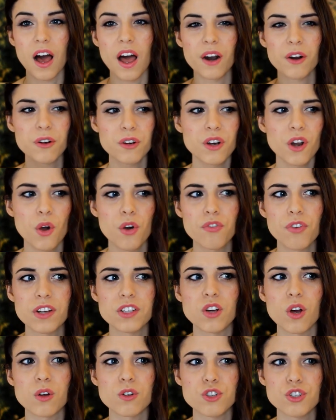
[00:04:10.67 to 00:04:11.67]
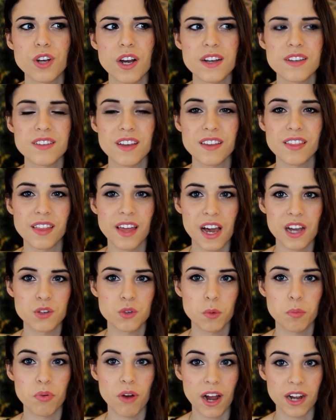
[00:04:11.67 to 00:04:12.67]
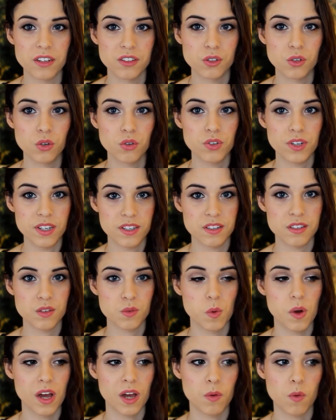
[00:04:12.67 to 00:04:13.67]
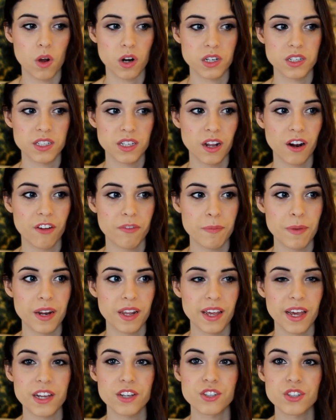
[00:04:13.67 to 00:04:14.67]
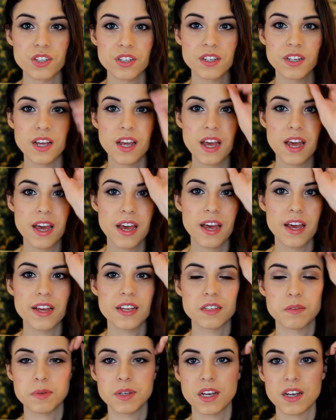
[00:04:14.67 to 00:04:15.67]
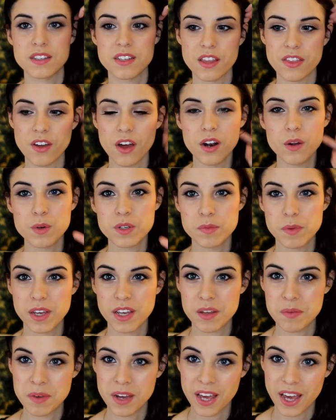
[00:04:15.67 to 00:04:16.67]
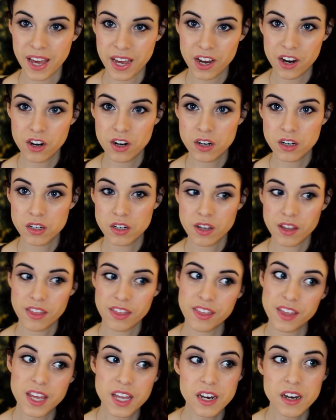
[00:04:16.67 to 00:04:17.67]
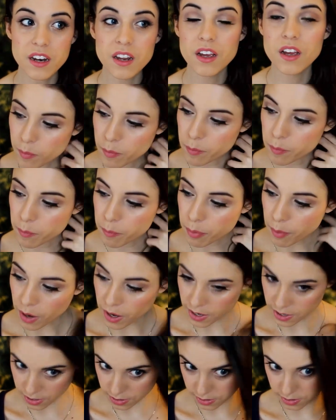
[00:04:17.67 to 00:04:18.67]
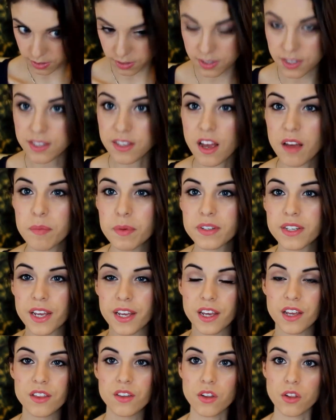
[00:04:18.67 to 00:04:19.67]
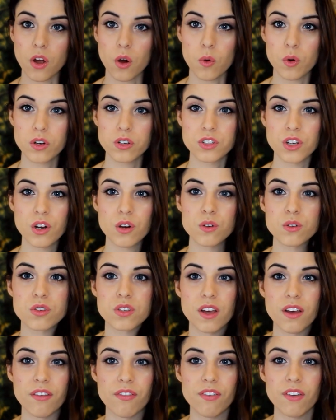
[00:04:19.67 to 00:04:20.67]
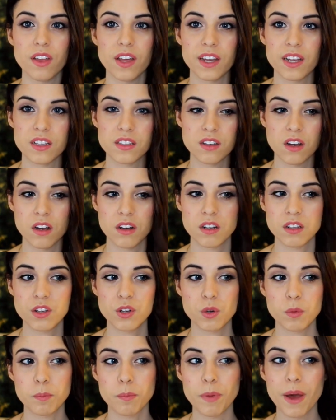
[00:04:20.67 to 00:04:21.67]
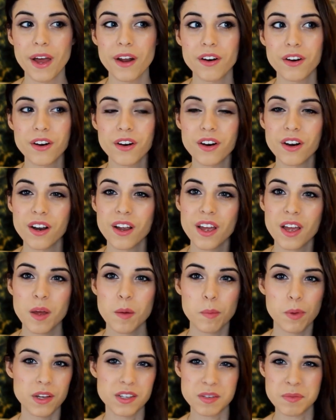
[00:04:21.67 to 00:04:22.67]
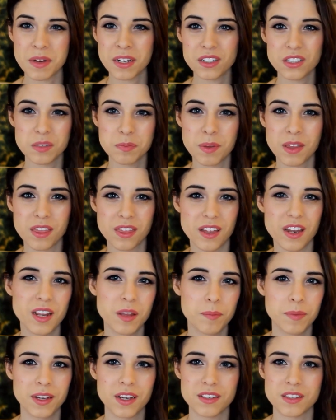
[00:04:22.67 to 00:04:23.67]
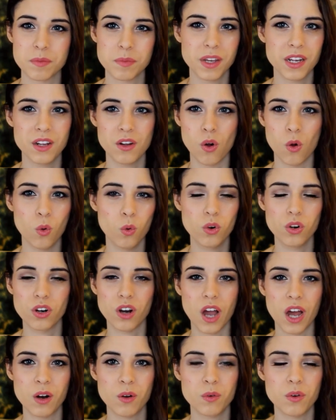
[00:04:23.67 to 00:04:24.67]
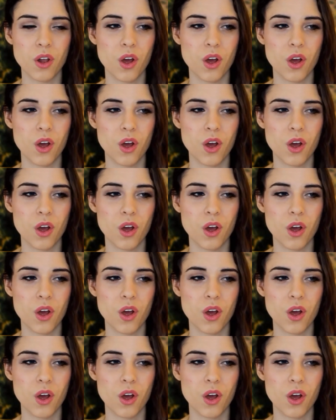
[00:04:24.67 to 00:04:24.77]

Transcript: I don't know if I told you guys like the actual practical reasons why I wanted to get off medication is because I thought it was making my hair thin, but since I've been taking the lower dose, I feel like it's gotten a little better. Plus it might just be thinning because I'm getting older, I don't